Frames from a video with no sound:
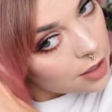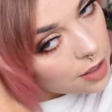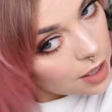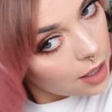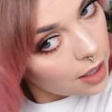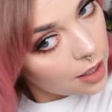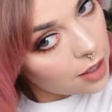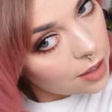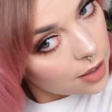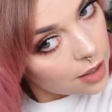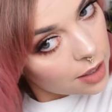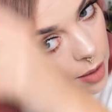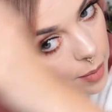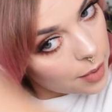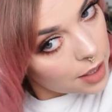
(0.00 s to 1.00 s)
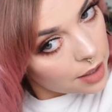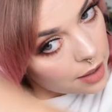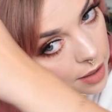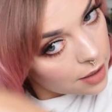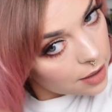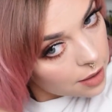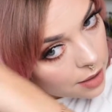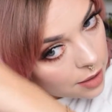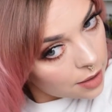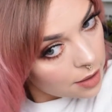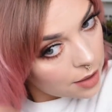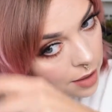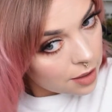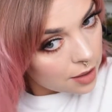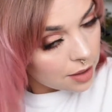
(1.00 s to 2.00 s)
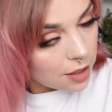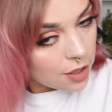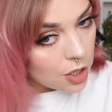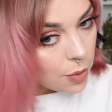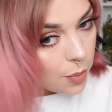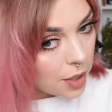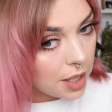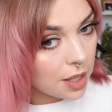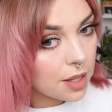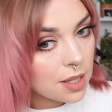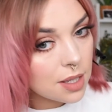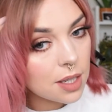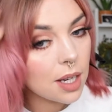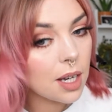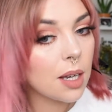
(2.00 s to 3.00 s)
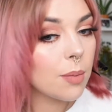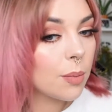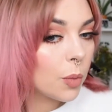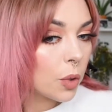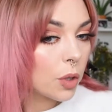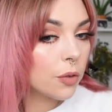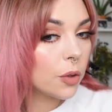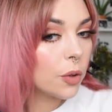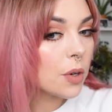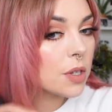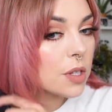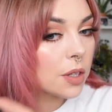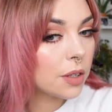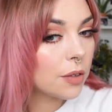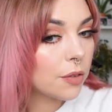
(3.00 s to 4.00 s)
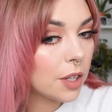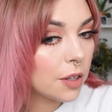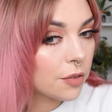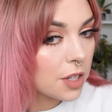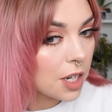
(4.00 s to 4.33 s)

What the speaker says: the hair a little bit. Not too big this time, more focus on the fluff